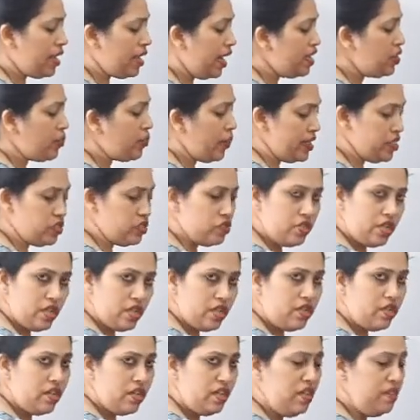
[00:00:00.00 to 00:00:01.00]
right
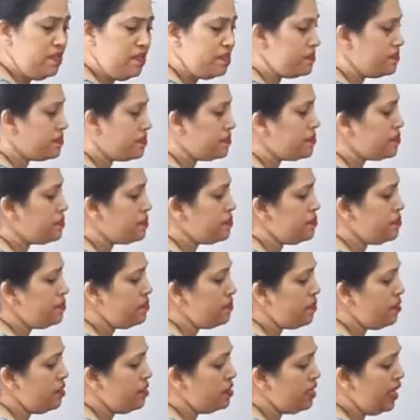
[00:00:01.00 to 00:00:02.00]
ventricle,
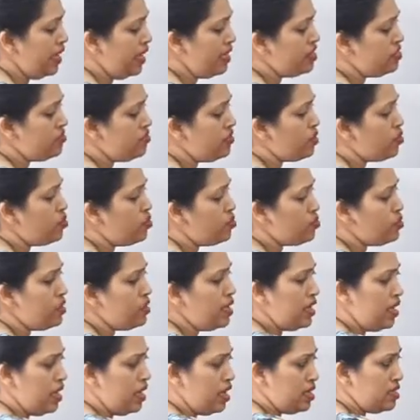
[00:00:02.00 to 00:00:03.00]
then it will go
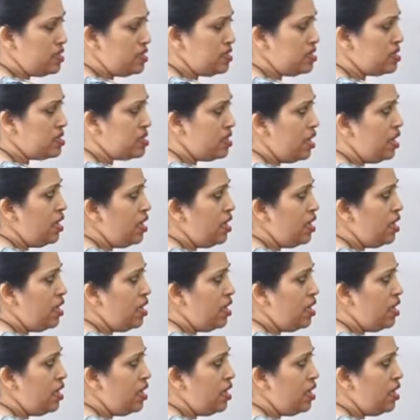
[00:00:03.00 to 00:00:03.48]
to the lungs.